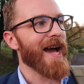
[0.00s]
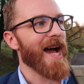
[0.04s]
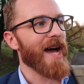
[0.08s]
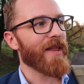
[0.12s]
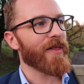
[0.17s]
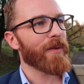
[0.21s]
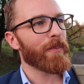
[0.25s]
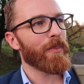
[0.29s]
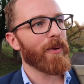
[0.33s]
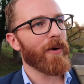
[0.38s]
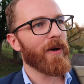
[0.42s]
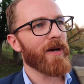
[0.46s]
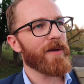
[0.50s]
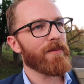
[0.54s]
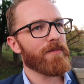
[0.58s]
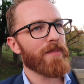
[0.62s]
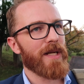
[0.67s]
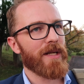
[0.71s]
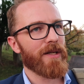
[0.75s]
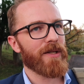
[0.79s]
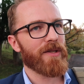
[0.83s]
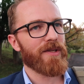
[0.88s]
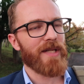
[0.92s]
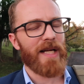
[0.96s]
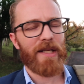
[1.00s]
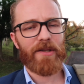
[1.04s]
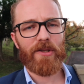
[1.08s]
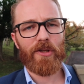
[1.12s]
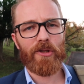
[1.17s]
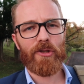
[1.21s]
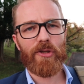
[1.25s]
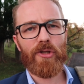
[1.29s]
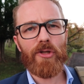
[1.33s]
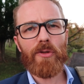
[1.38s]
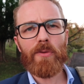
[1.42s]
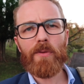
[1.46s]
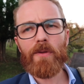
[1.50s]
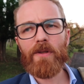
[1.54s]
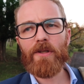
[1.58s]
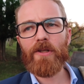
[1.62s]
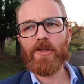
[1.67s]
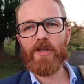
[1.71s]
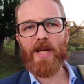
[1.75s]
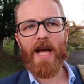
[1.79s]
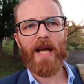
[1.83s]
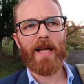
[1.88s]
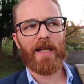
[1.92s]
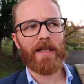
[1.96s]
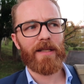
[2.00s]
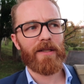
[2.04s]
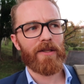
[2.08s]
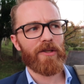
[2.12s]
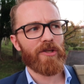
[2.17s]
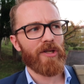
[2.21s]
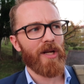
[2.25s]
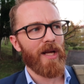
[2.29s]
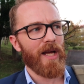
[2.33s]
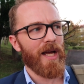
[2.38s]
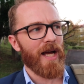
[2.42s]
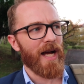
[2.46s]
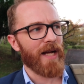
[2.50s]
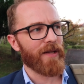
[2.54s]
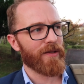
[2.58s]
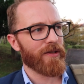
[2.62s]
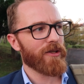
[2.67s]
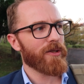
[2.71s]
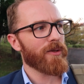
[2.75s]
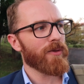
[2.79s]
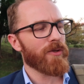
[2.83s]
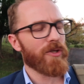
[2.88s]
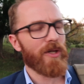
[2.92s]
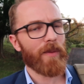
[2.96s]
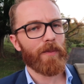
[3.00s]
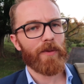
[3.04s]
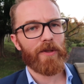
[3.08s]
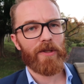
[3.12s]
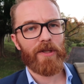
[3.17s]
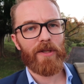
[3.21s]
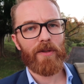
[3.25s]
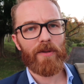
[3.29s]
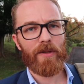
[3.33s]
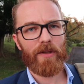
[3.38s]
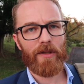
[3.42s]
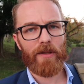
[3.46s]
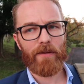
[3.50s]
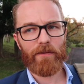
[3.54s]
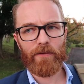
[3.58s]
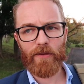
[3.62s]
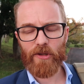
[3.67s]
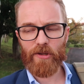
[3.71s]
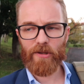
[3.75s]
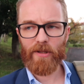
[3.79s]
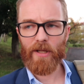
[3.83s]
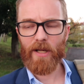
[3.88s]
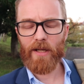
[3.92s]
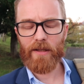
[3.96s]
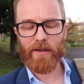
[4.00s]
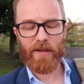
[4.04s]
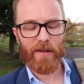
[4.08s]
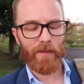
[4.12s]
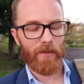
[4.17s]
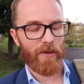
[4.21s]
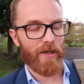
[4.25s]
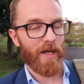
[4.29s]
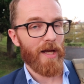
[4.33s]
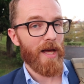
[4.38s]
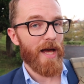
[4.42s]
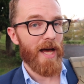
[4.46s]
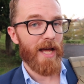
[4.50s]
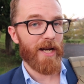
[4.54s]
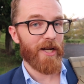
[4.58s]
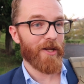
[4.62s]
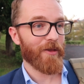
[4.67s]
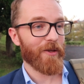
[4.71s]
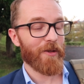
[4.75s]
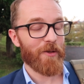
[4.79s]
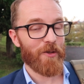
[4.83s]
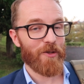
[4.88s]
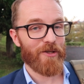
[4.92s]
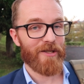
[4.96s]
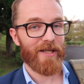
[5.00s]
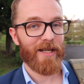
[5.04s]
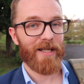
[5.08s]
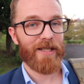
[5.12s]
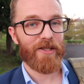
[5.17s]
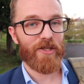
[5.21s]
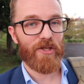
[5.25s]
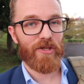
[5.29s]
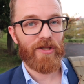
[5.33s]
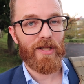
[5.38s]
And the point being is that's a huge challenge, that's a huge opportunity for startups and at the other side